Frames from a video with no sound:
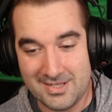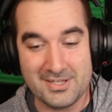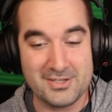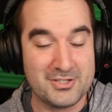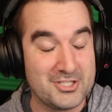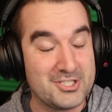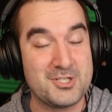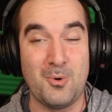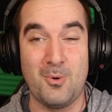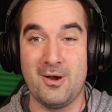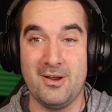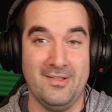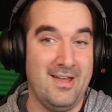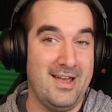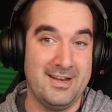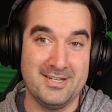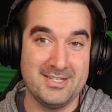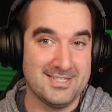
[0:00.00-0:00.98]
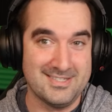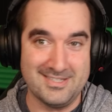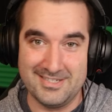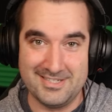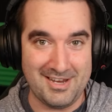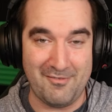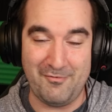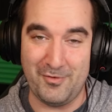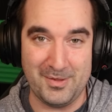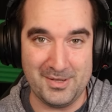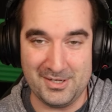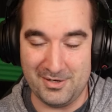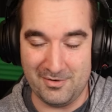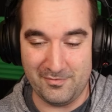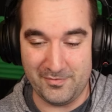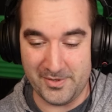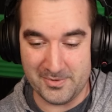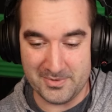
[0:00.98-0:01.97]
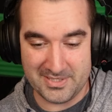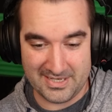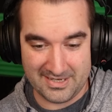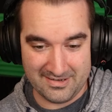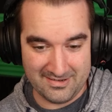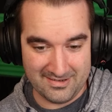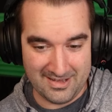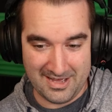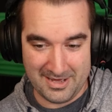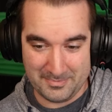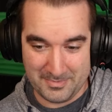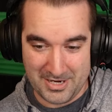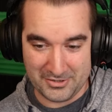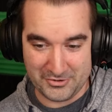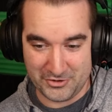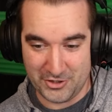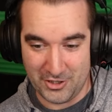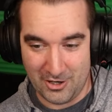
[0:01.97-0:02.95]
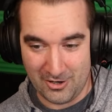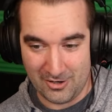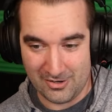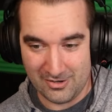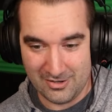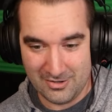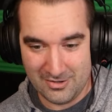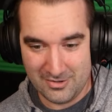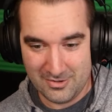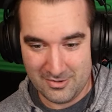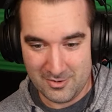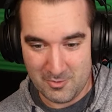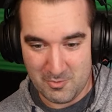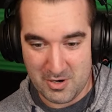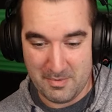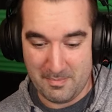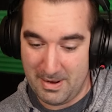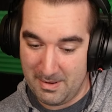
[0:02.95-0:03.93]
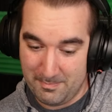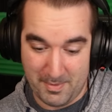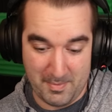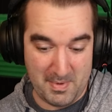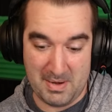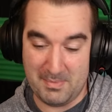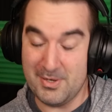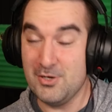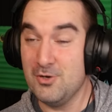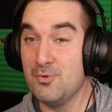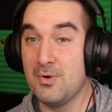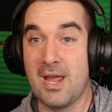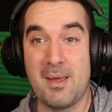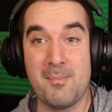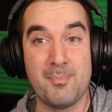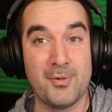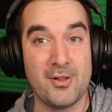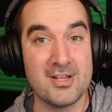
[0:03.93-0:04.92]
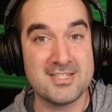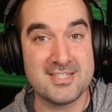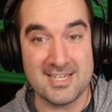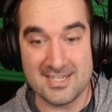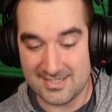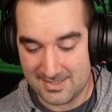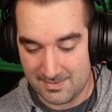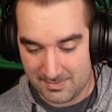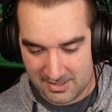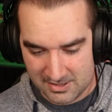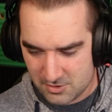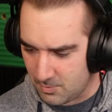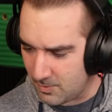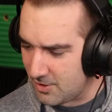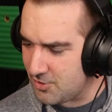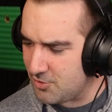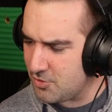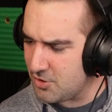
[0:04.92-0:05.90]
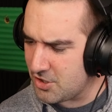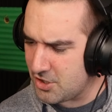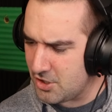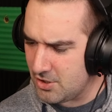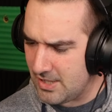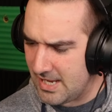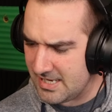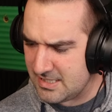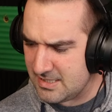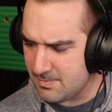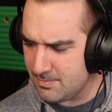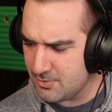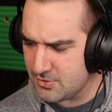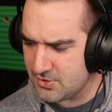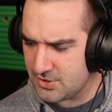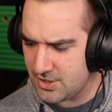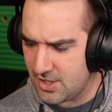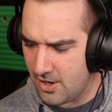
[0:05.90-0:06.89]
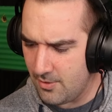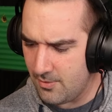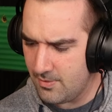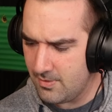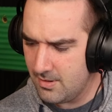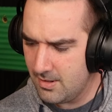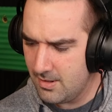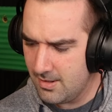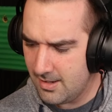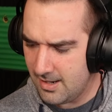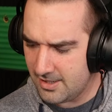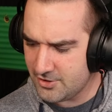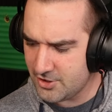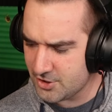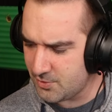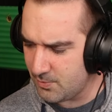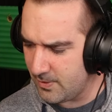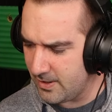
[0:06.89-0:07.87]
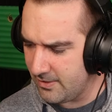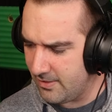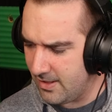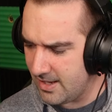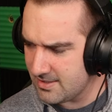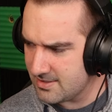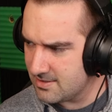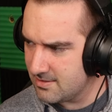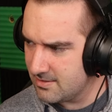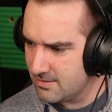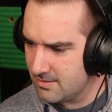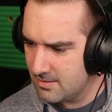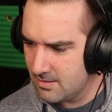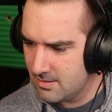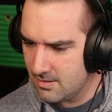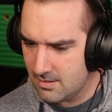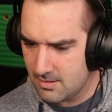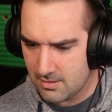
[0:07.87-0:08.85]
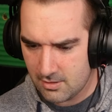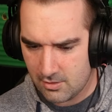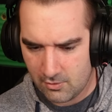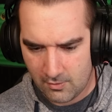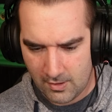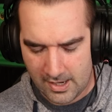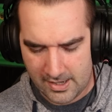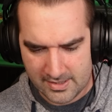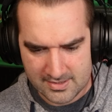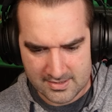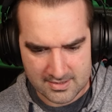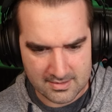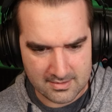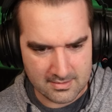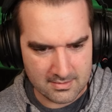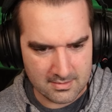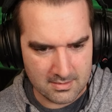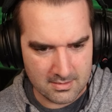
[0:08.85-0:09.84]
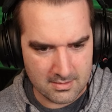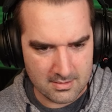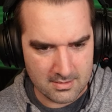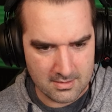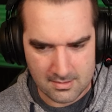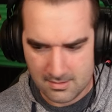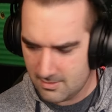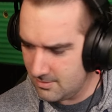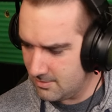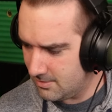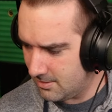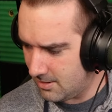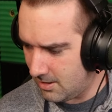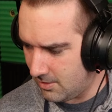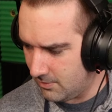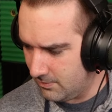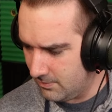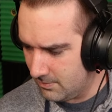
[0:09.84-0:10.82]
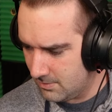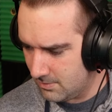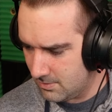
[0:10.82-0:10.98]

I think the storyline is definitely confusing. I'm not sure what it meant, but maybe New Game Plus has some things. Where did the collectibles go? I just realized. Credits? No.